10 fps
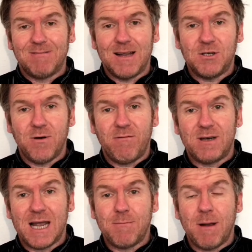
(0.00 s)
and your
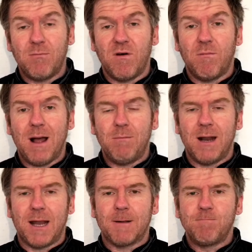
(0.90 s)
everyday member of
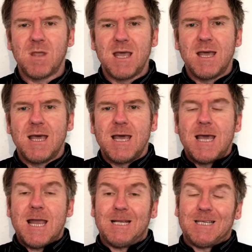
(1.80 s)
public.
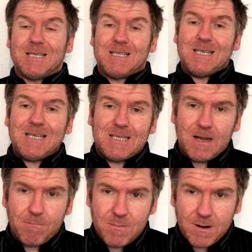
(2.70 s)
It's a
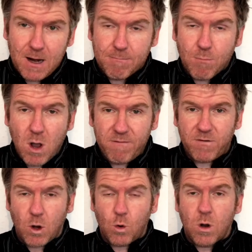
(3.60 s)
system, in my
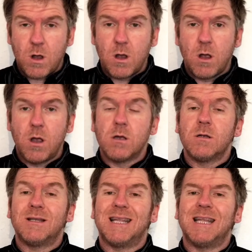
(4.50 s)
view,
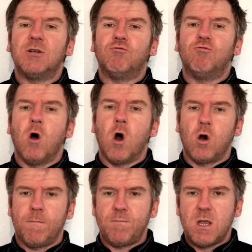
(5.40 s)
that is wrong.